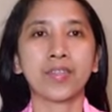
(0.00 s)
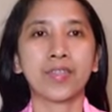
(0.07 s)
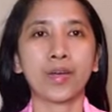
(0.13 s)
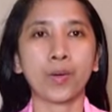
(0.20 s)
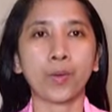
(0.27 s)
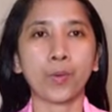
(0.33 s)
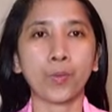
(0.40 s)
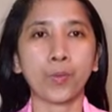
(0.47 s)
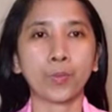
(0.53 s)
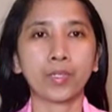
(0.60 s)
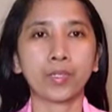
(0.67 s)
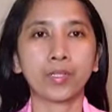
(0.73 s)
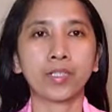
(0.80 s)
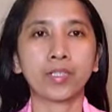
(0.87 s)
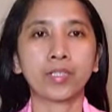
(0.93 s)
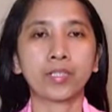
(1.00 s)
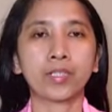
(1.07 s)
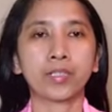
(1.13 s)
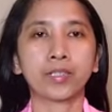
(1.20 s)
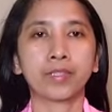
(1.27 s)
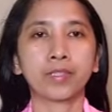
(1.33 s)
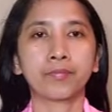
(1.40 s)
the owner
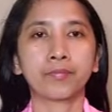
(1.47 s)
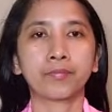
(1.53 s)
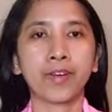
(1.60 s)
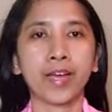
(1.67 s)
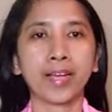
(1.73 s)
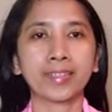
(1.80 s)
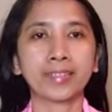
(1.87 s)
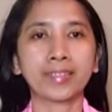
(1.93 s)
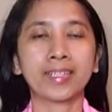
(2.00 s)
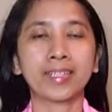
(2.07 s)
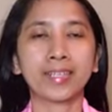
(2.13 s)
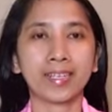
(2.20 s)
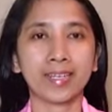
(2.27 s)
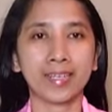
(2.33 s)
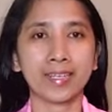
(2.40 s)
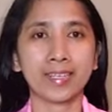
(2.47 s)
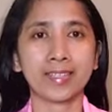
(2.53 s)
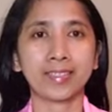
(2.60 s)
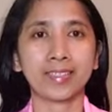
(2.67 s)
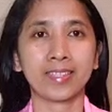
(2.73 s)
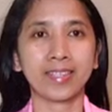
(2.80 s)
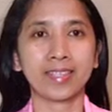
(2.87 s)
filed a
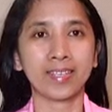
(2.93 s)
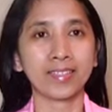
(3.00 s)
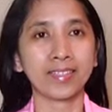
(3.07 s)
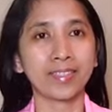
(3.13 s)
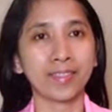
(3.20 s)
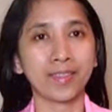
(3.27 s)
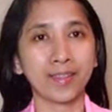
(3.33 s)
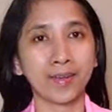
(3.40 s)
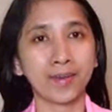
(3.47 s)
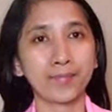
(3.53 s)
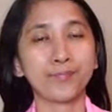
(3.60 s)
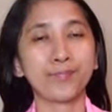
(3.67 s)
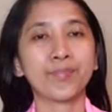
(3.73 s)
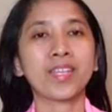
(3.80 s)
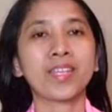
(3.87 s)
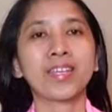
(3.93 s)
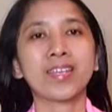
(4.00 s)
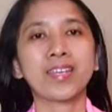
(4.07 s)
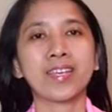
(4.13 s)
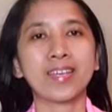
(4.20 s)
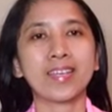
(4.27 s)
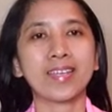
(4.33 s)
case against them,
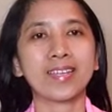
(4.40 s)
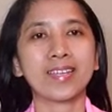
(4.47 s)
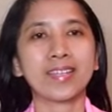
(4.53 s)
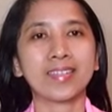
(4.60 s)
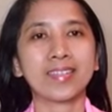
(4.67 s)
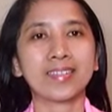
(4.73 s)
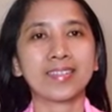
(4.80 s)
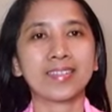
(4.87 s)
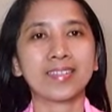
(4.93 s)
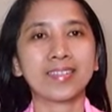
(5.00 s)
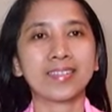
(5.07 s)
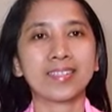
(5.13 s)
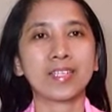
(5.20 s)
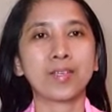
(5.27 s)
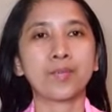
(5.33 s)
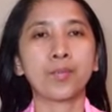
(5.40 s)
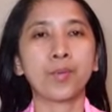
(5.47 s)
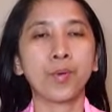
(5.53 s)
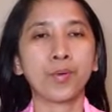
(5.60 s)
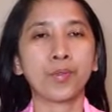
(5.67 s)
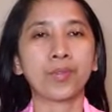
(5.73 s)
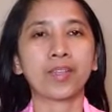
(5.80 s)
and they
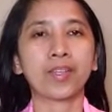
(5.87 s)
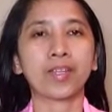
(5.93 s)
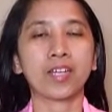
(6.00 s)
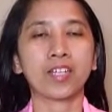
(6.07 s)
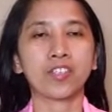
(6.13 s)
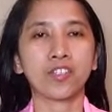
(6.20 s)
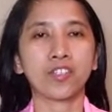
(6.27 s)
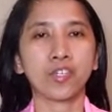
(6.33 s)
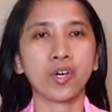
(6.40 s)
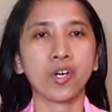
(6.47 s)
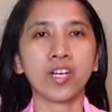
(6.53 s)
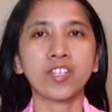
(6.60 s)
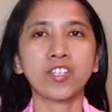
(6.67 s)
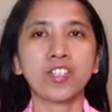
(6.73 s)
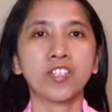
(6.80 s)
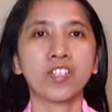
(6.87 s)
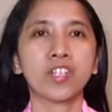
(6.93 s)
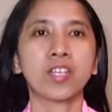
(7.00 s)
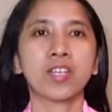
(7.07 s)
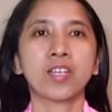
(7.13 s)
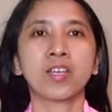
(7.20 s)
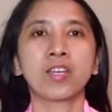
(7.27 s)
both got charged
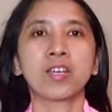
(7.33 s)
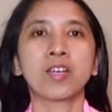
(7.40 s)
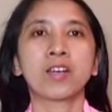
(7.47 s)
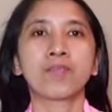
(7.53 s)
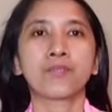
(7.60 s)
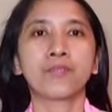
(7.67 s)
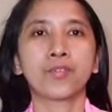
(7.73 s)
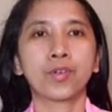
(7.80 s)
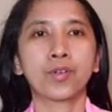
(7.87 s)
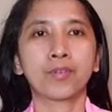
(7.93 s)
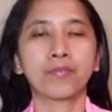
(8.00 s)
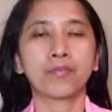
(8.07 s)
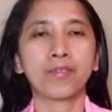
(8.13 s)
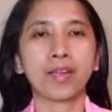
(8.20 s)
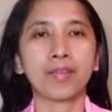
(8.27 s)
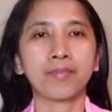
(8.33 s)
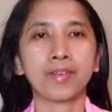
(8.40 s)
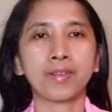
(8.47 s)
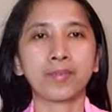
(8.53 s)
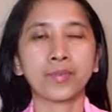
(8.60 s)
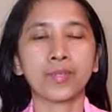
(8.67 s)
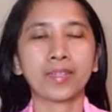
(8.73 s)
for
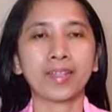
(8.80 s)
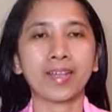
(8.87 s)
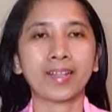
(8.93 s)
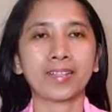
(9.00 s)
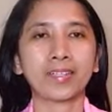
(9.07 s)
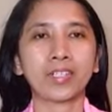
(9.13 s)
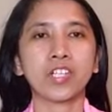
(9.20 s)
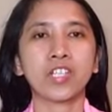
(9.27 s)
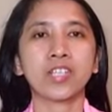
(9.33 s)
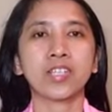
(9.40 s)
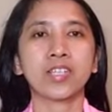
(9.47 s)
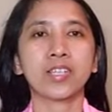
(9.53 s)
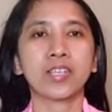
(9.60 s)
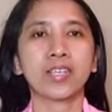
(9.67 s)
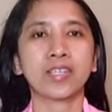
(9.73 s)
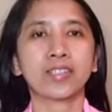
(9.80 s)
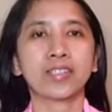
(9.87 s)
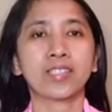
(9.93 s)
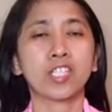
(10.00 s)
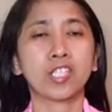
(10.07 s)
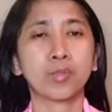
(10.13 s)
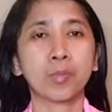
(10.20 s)
$500 and
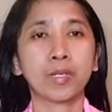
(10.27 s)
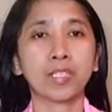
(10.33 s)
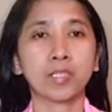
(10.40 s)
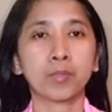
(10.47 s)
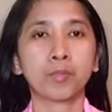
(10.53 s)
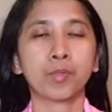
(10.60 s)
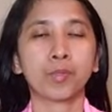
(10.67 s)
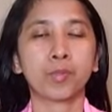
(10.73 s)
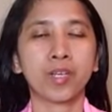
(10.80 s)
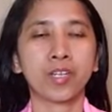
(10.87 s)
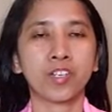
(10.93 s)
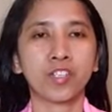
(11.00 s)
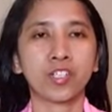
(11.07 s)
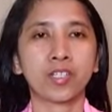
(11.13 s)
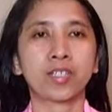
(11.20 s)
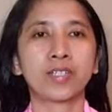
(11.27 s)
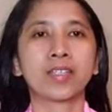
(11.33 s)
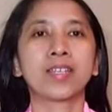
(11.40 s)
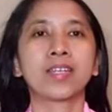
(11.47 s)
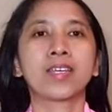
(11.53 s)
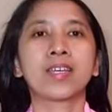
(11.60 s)
6 months probation